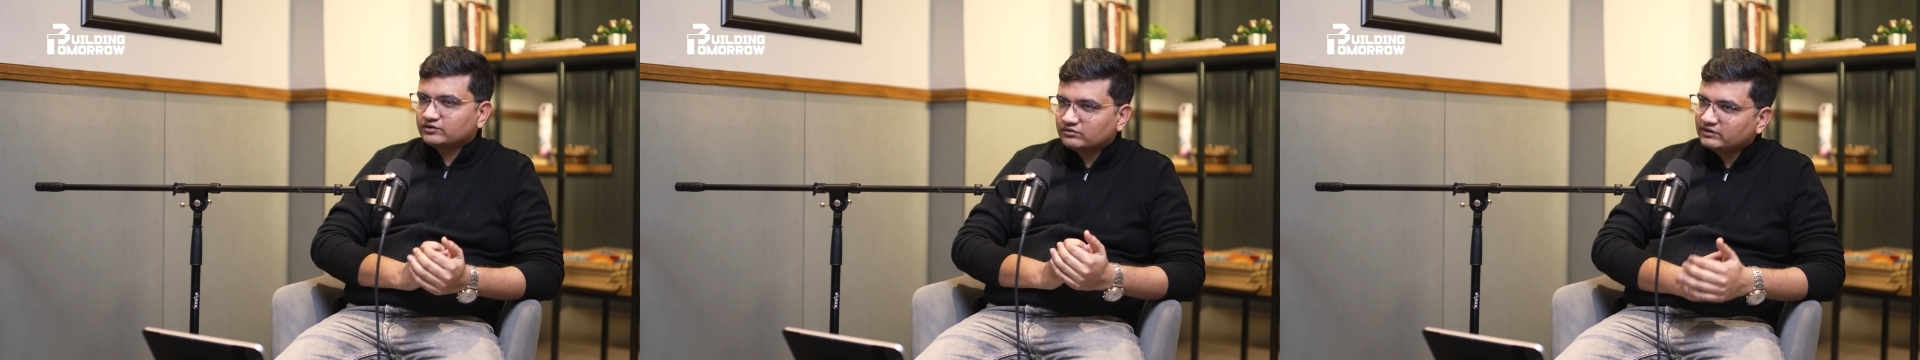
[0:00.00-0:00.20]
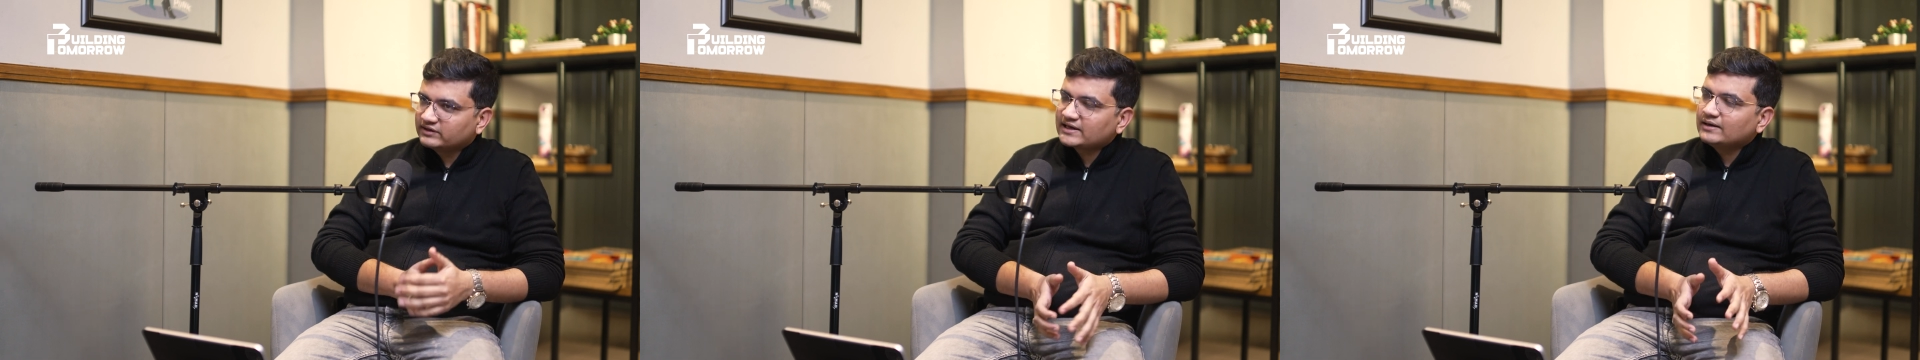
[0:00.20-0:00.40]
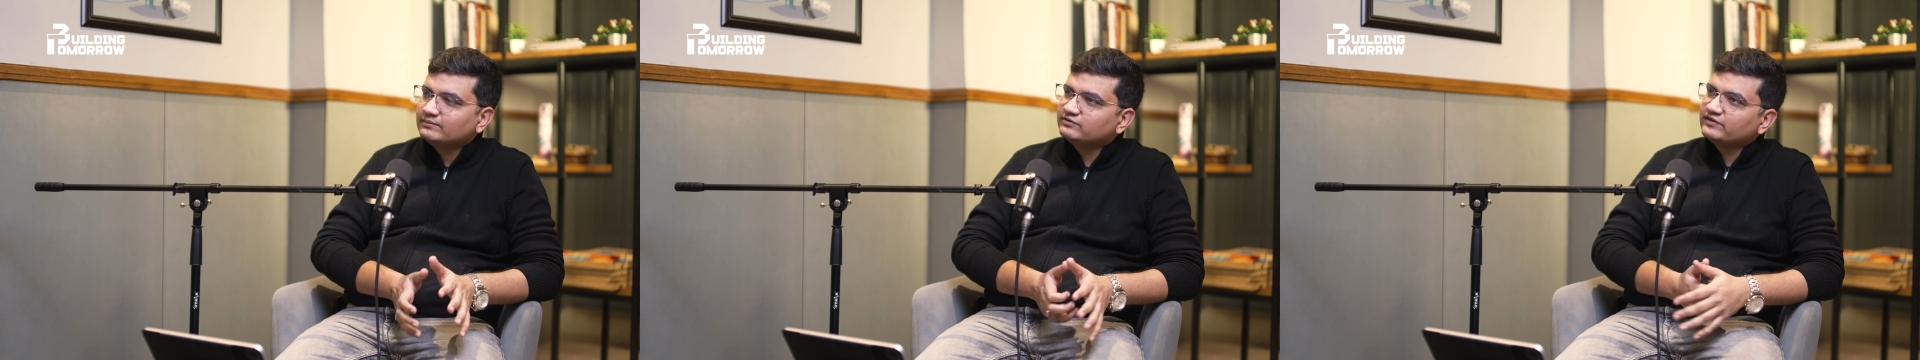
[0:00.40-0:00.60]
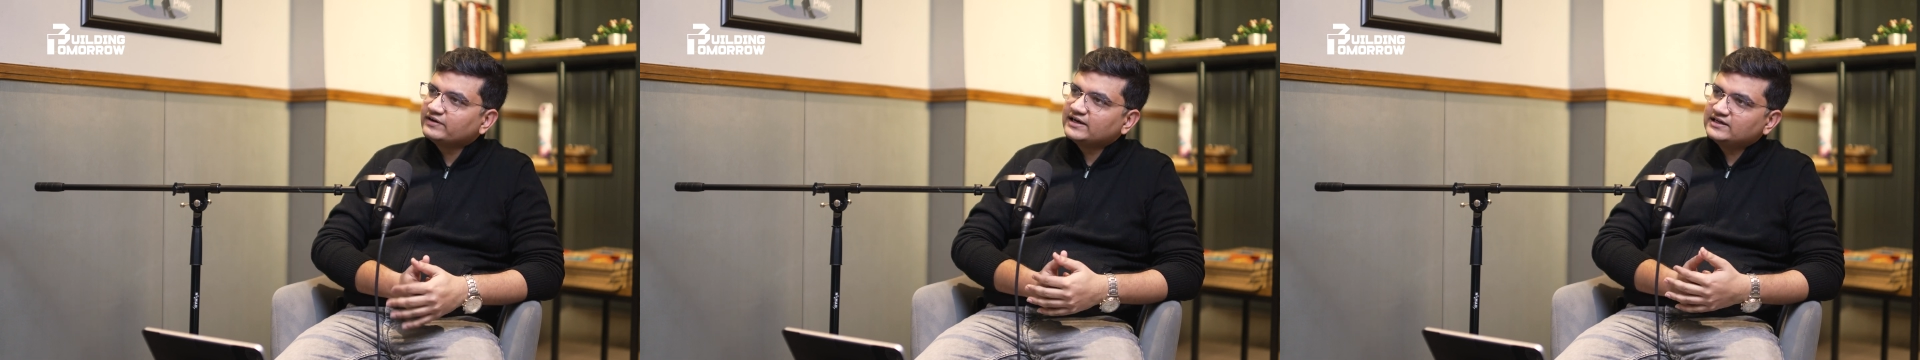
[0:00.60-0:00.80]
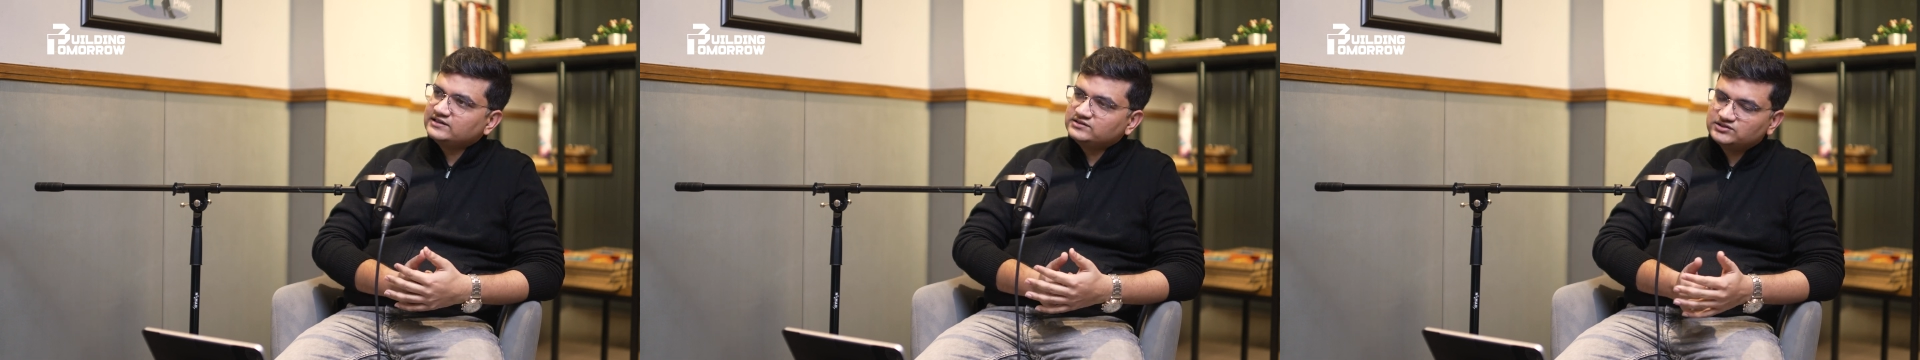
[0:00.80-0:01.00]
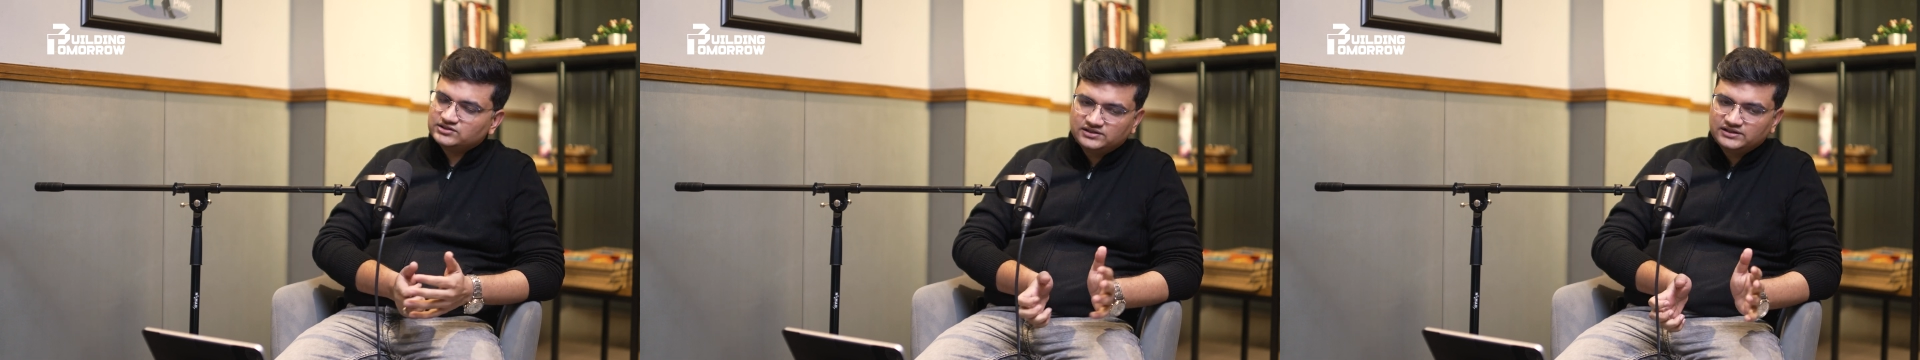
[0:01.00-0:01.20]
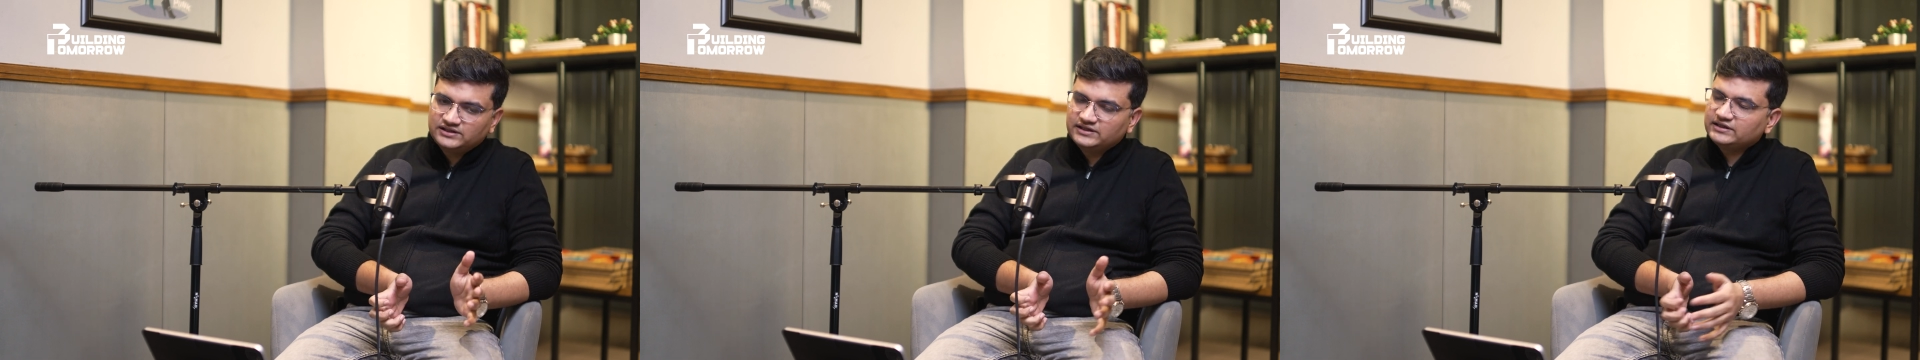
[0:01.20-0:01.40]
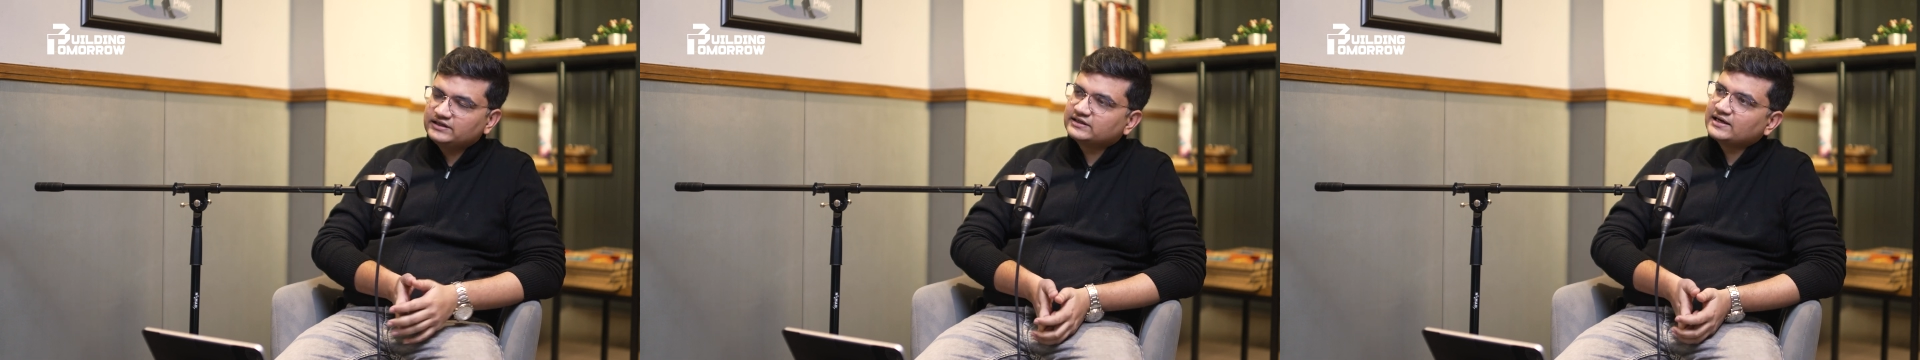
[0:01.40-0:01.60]
You know, it can be
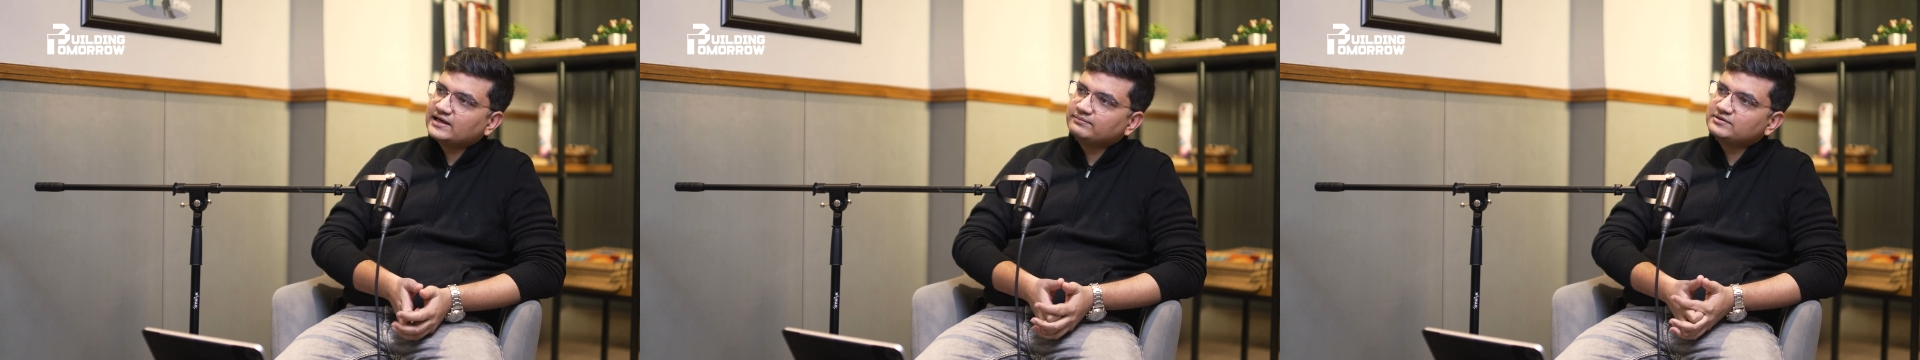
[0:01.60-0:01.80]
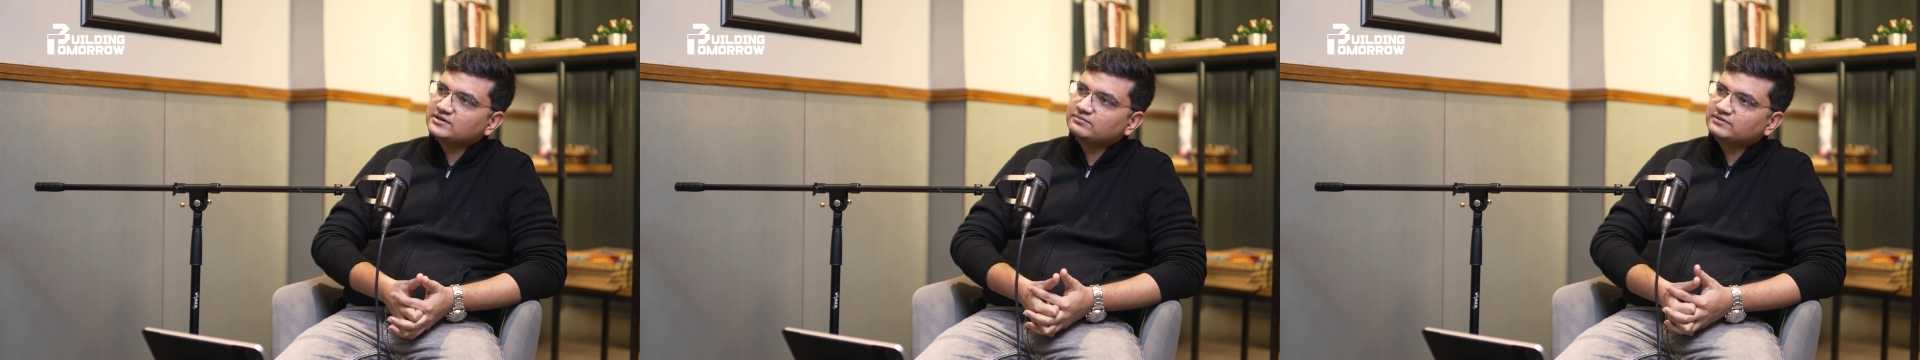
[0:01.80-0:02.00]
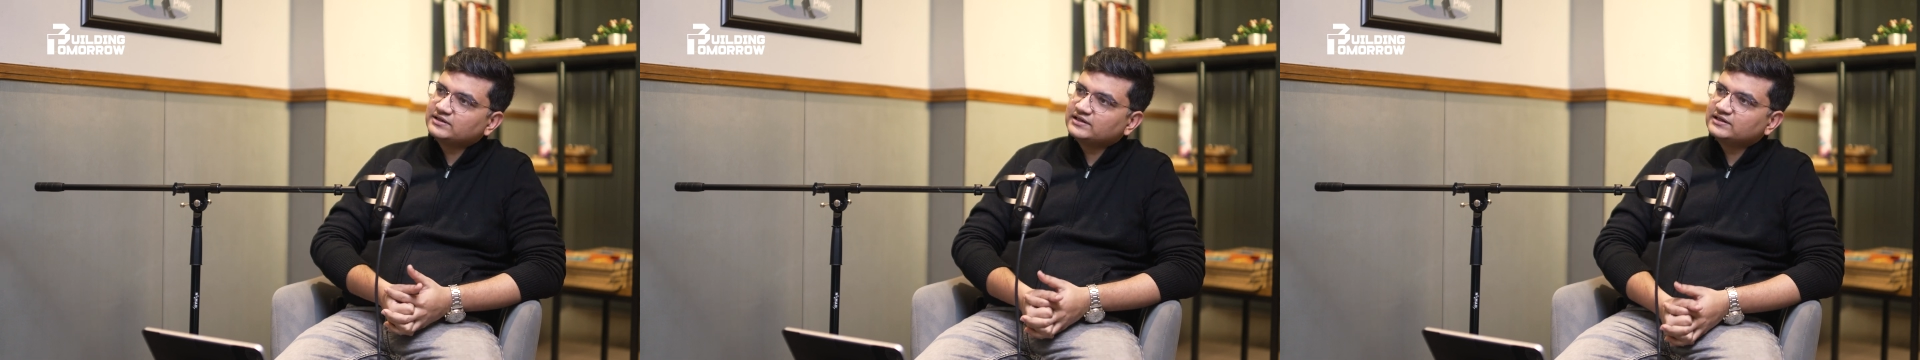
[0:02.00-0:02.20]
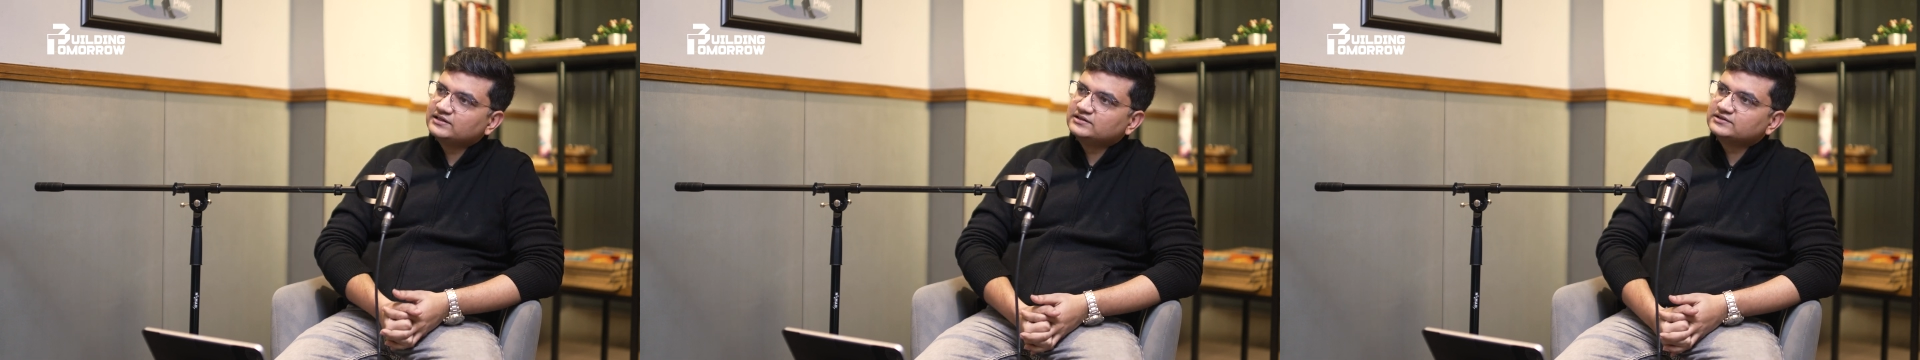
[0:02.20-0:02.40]
financially, it can be something